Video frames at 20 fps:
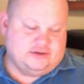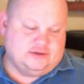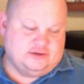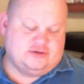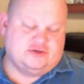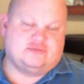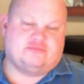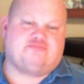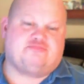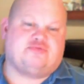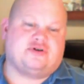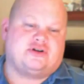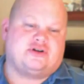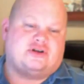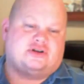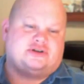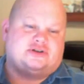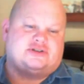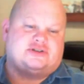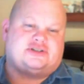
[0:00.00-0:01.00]
You'd put
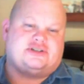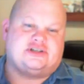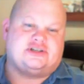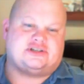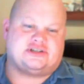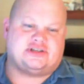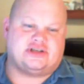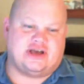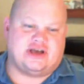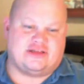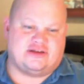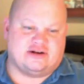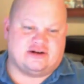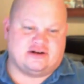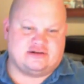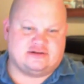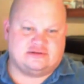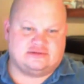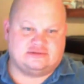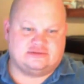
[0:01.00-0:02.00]
all your sheets
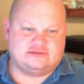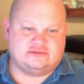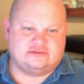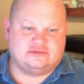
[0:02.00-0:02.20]
together